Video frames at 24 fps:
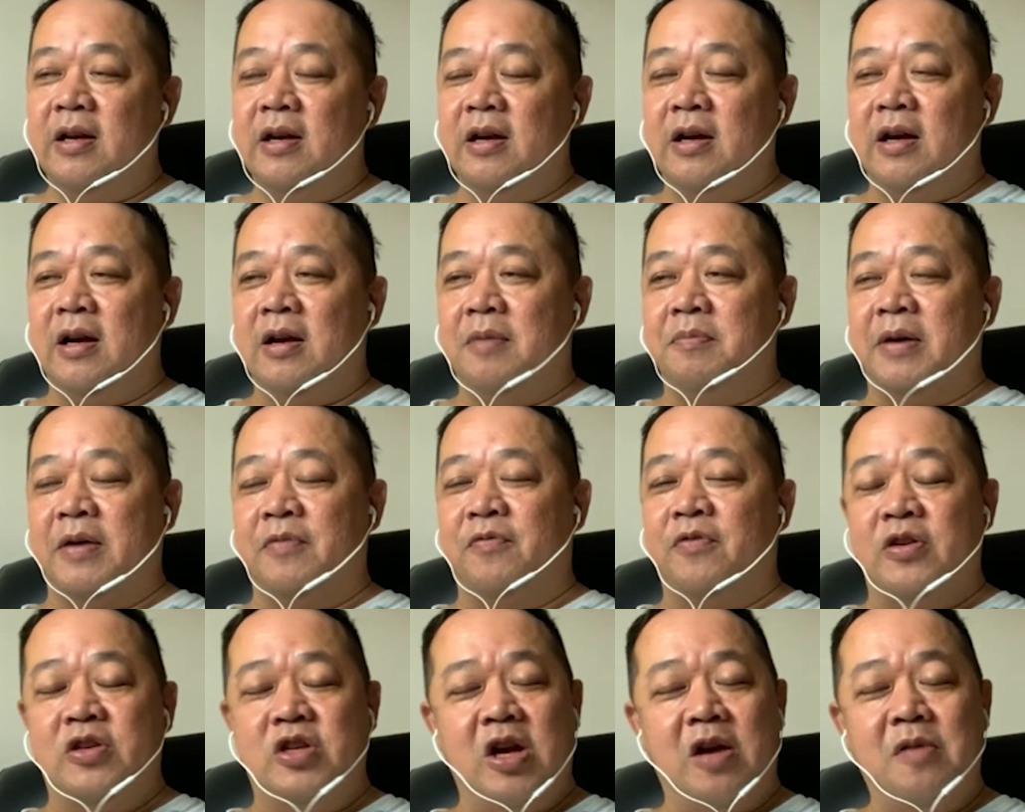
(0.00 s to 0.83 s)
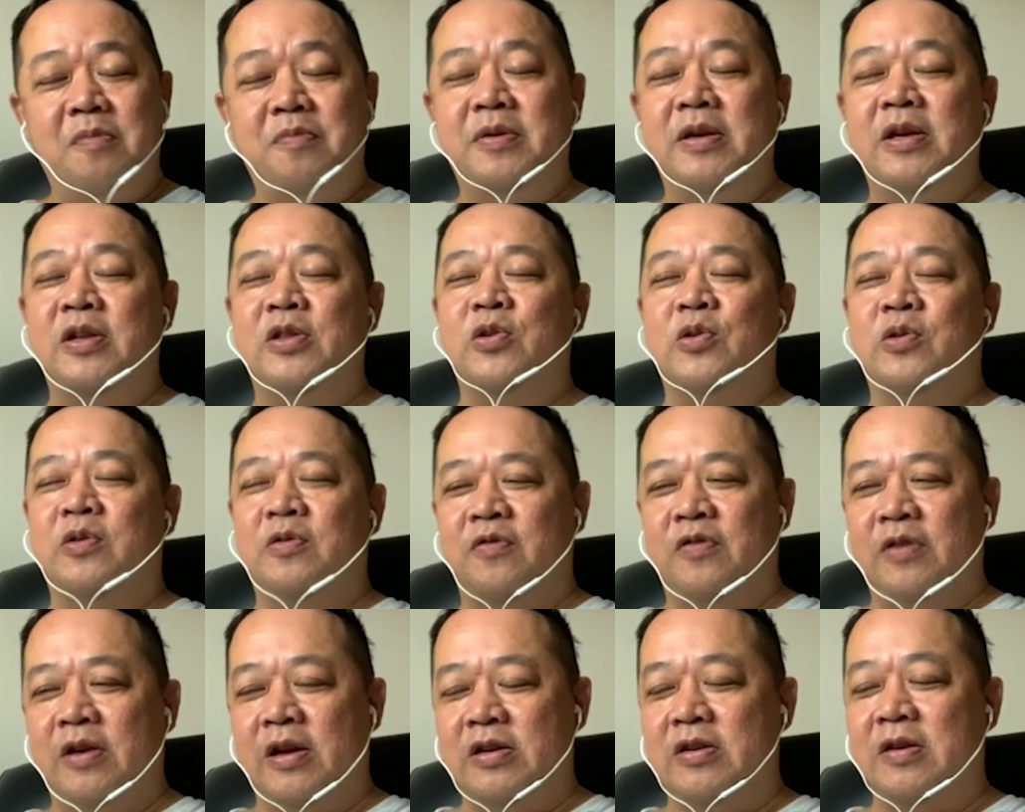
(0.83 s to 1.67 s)
But for JYP, no.
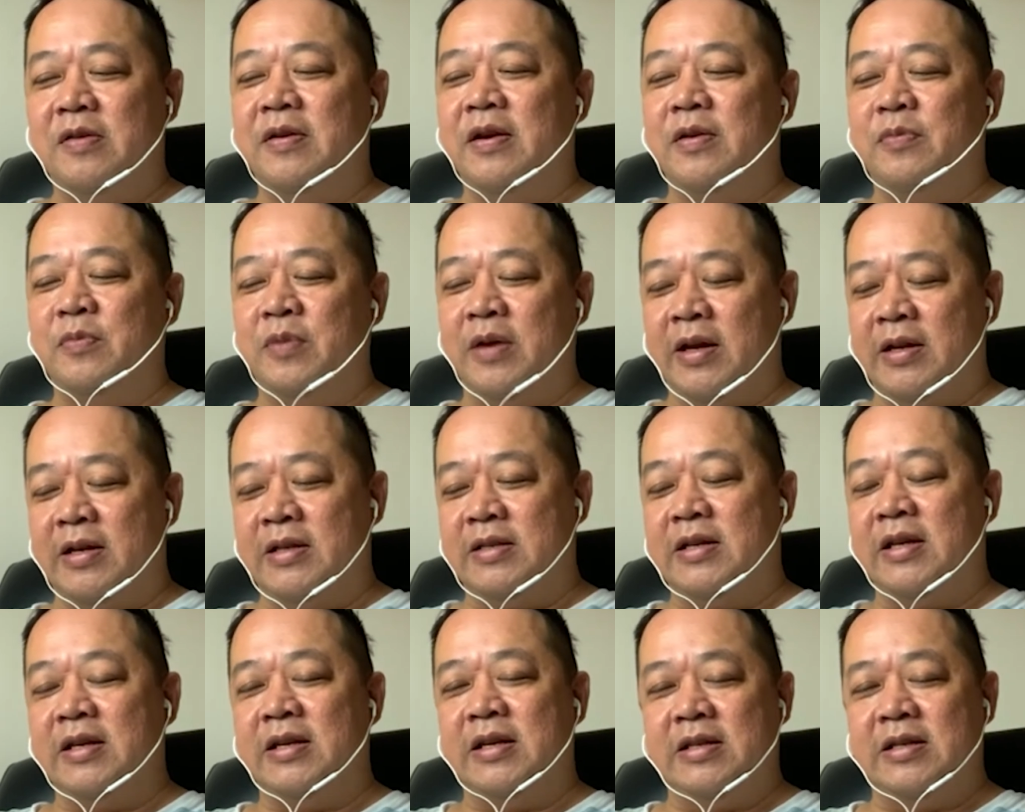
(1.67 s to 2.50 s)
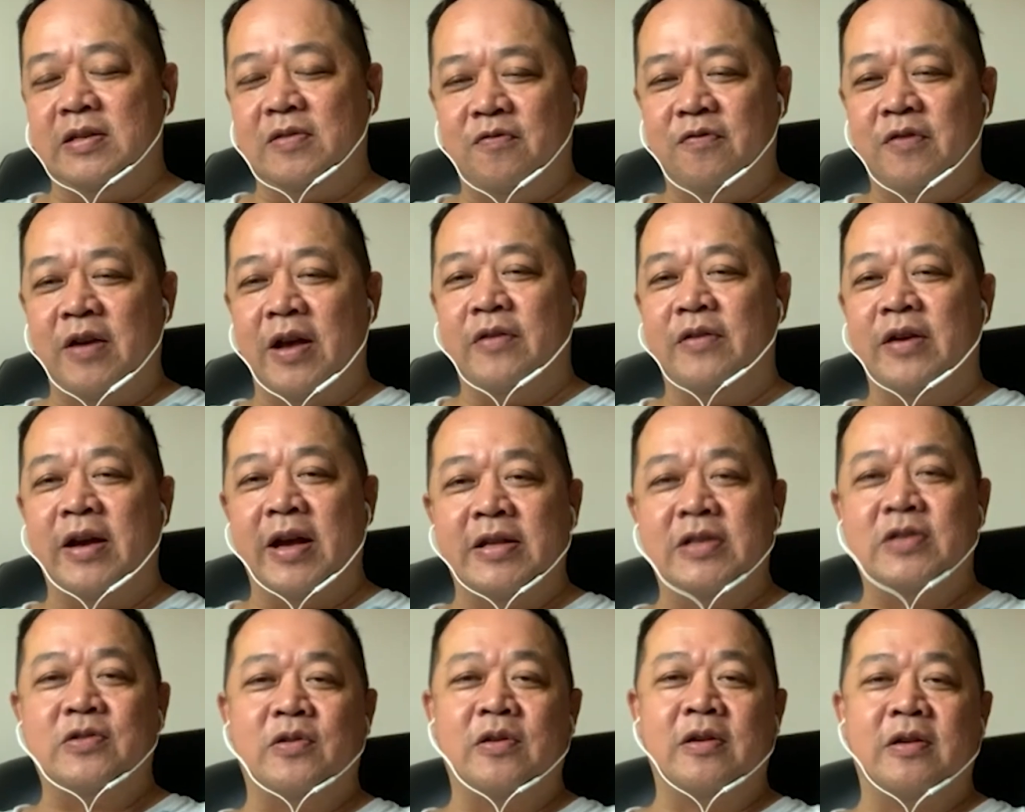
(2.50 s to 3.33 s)
For JYP, we understand he's very
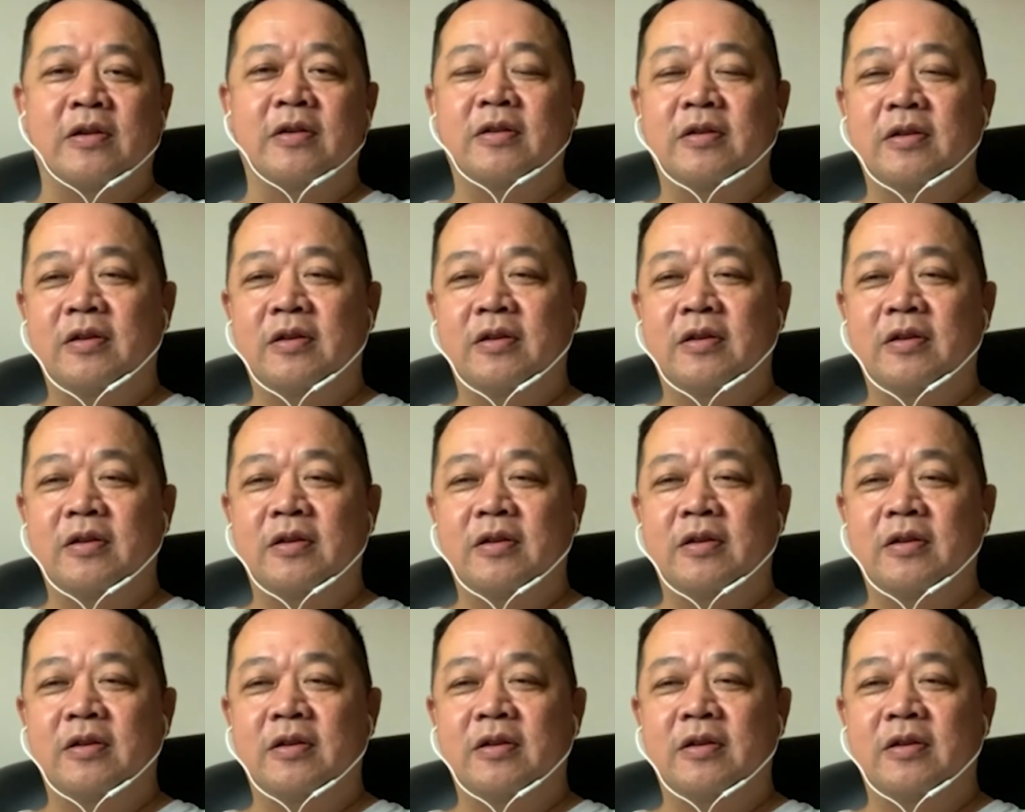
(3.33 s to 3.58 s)
hands-on.